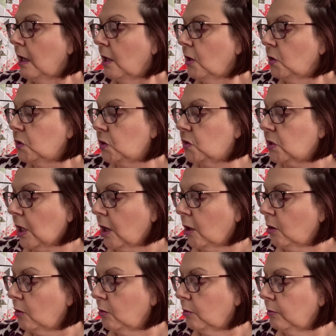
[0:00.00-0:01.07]

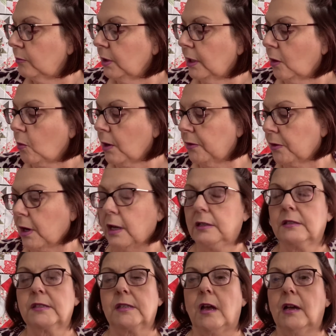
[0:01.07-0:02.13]
So, whether I
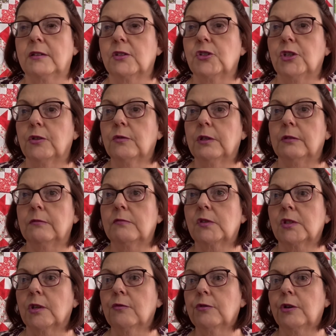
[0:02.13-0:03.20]
decide to do it
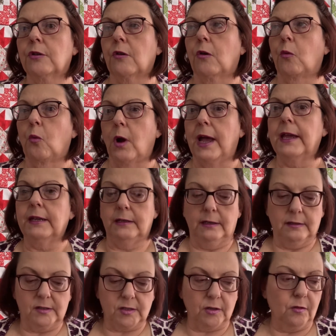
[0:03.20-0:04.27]
sooner or wait
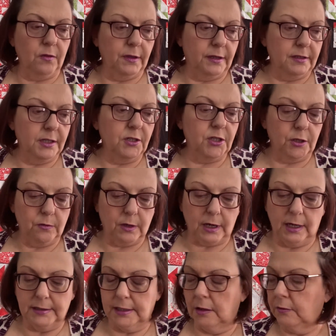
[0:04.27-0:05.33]
until then to do it,
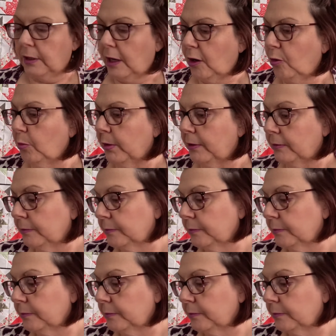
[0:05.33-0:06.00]
I don't know, but